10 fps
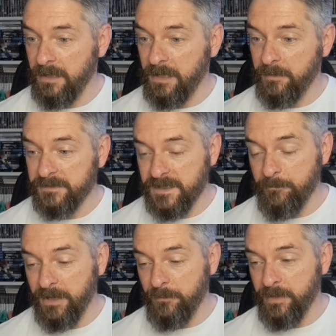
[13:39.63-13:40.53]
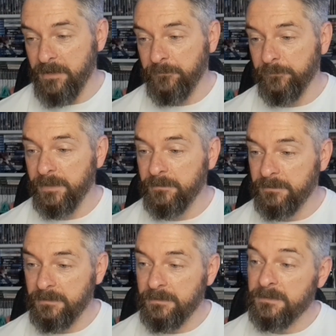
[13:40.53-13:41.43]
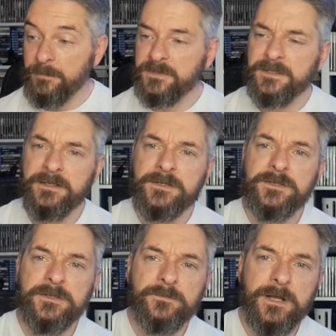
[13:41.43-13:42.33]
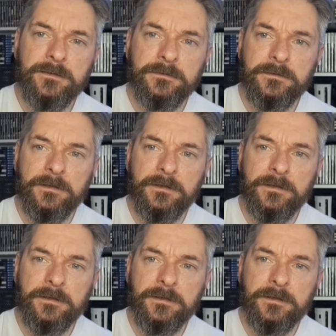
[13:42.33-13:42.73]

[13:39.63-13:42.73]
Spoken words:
And £10 paid for it. Limited edition as well.